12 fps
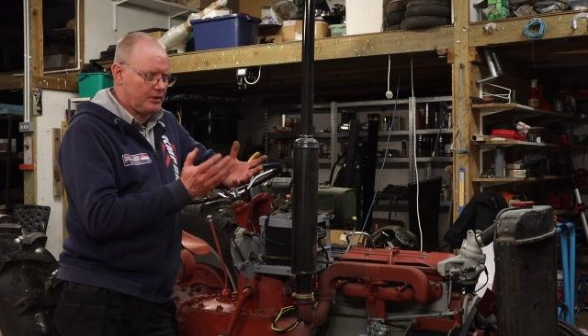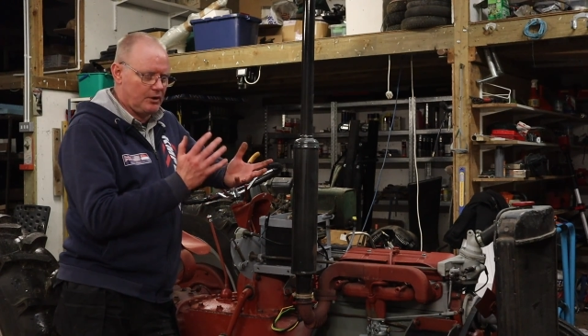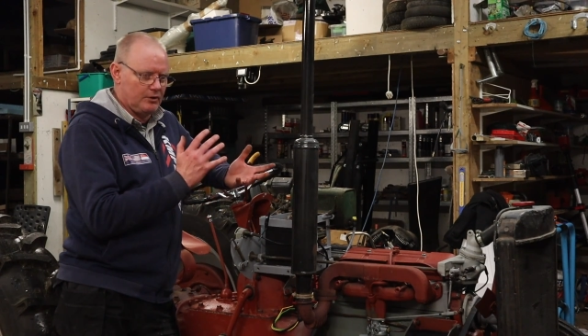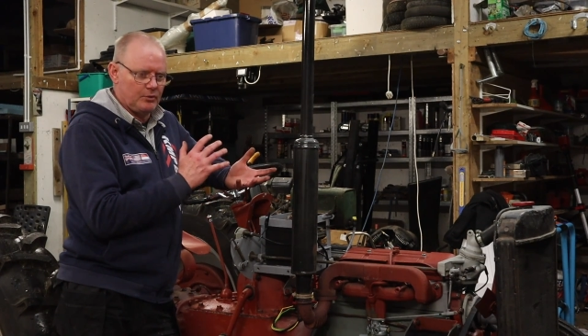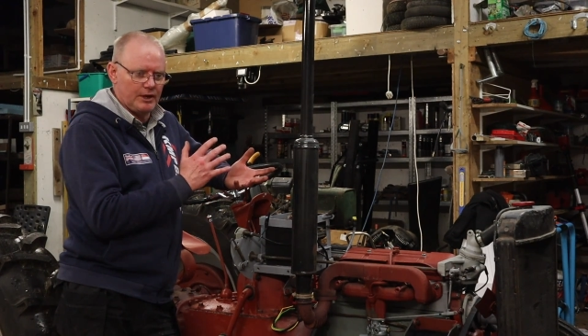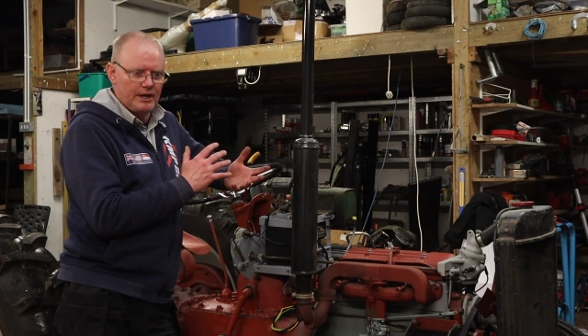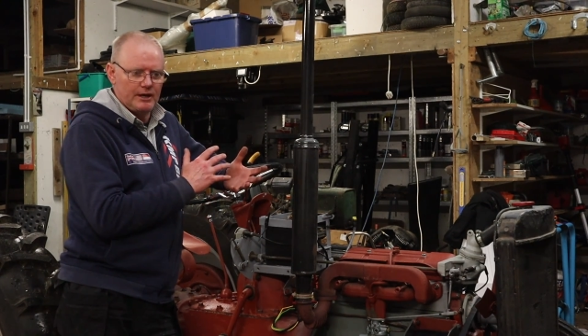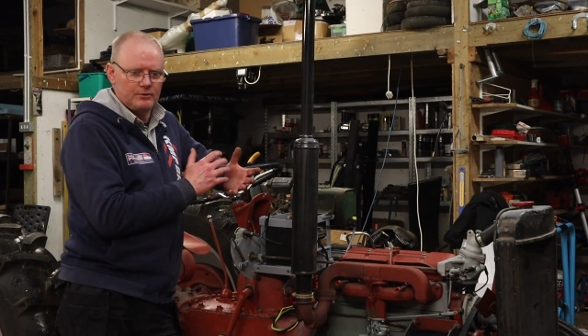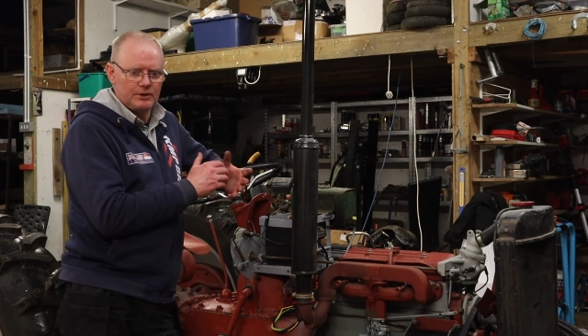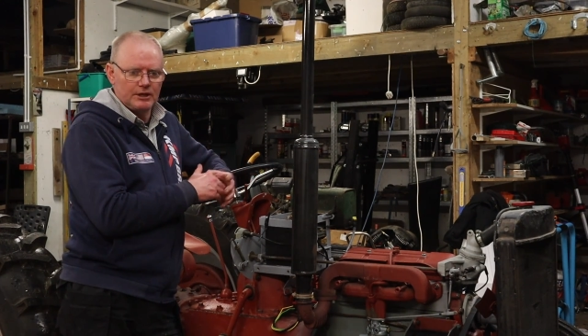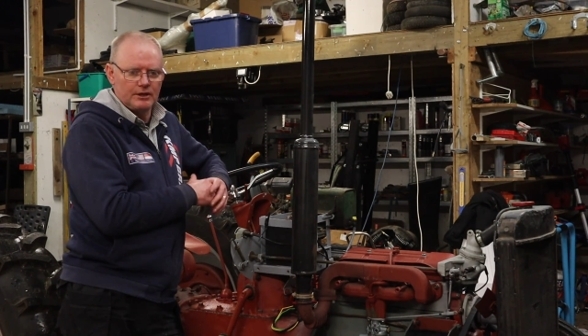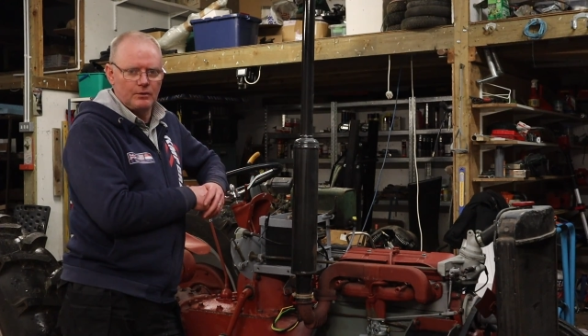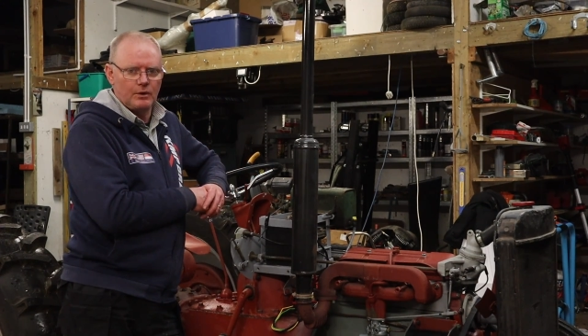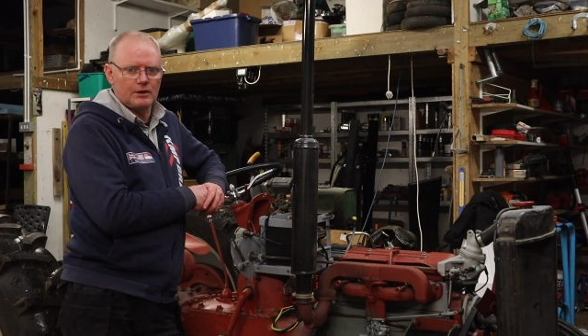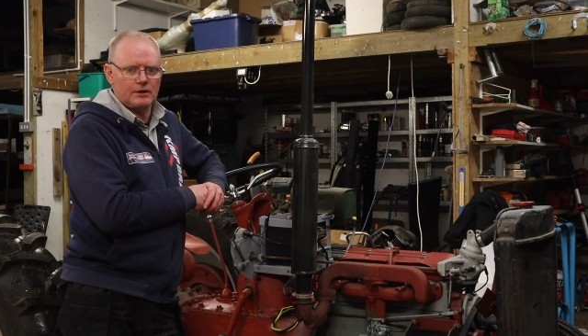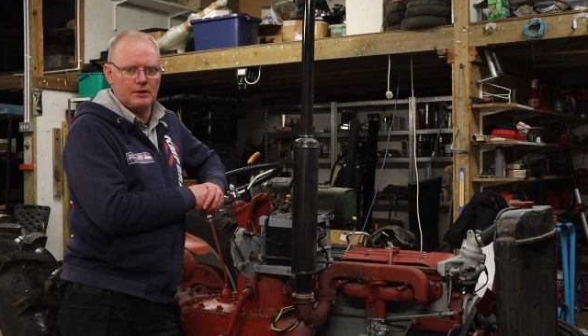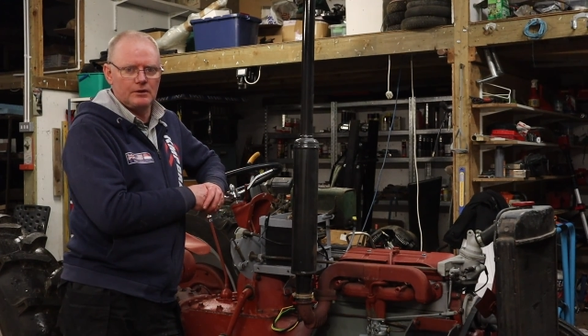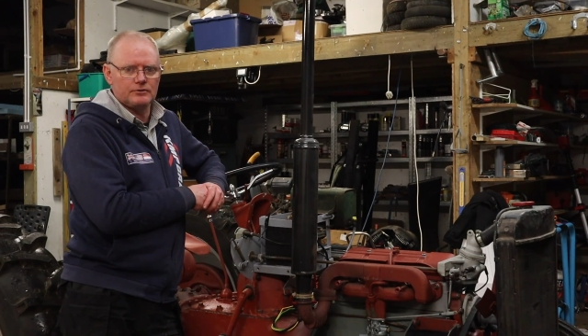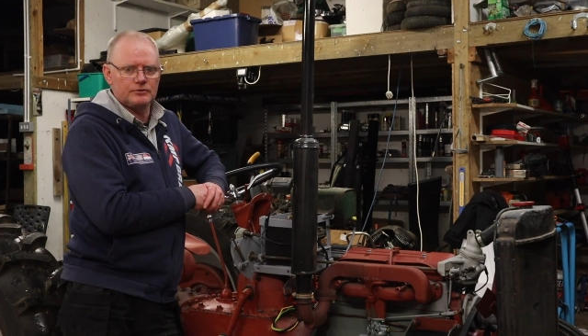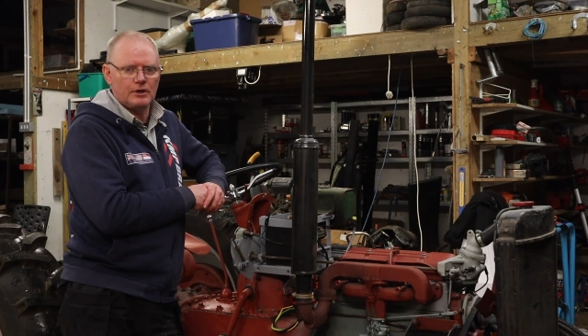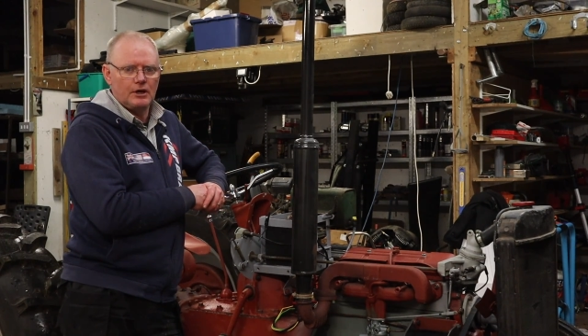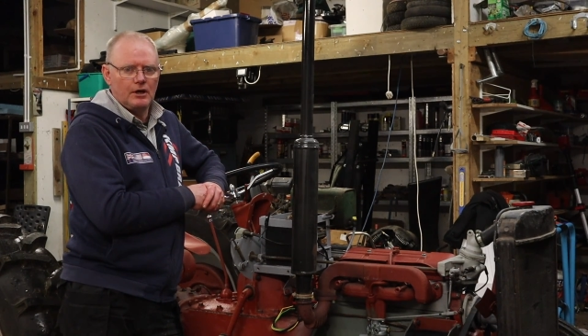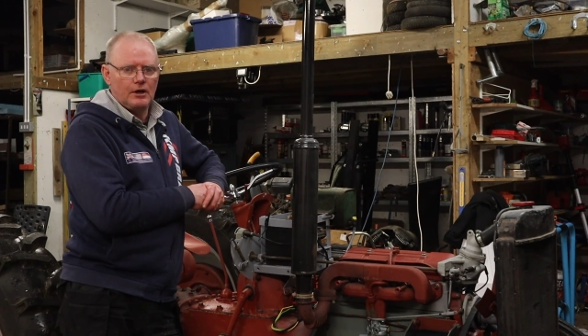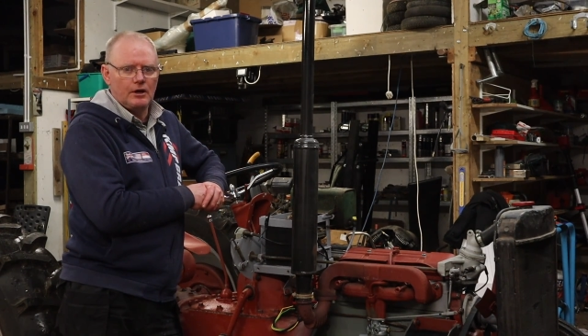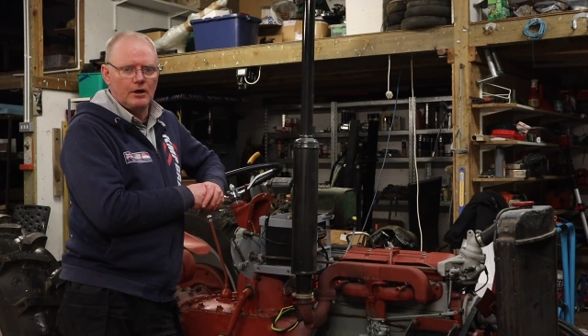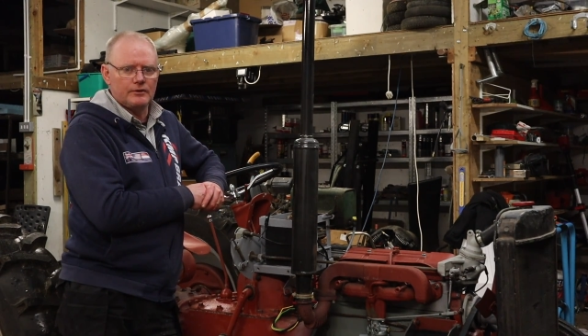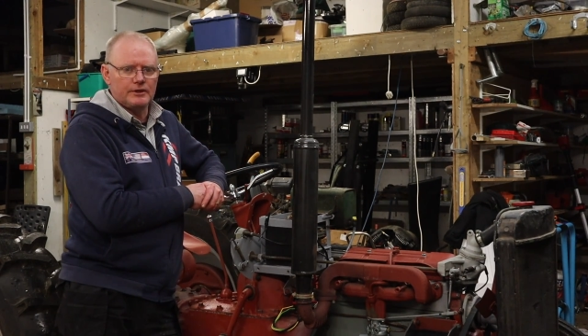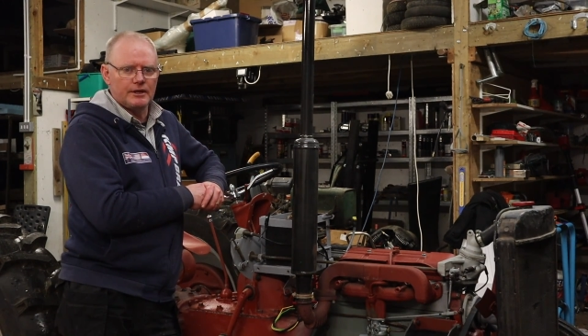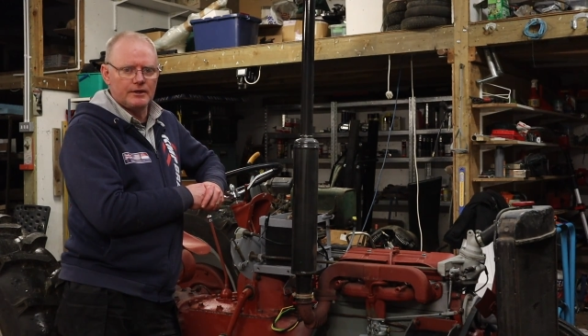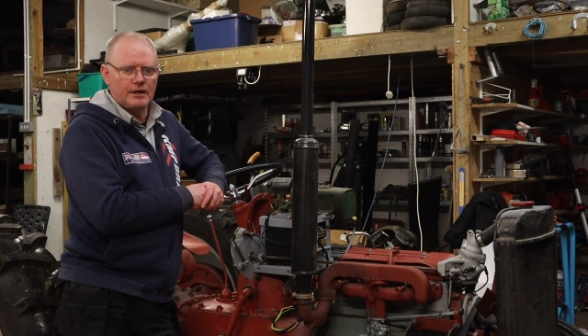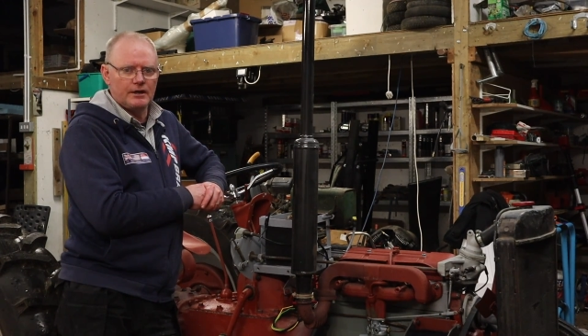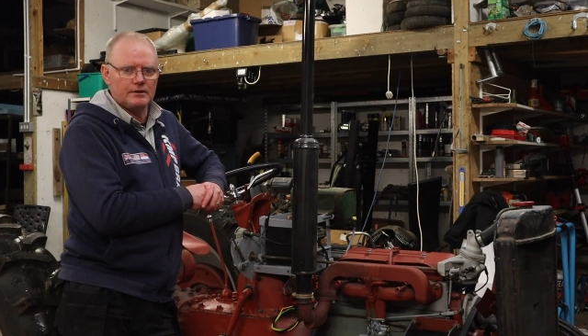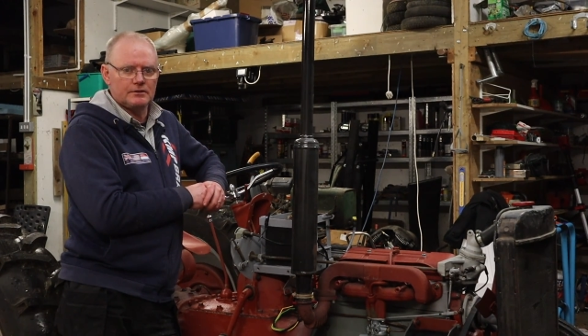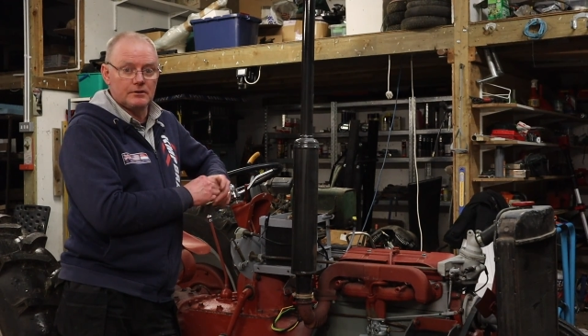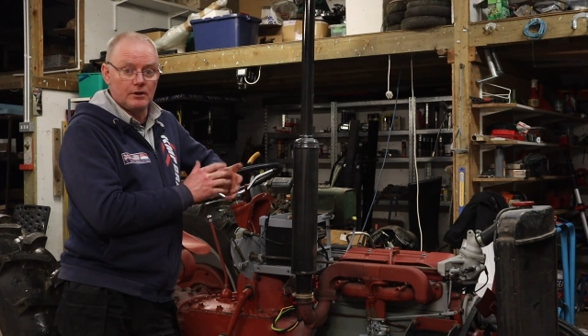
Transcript: On the one hand, we're getting quite close. On the other hand,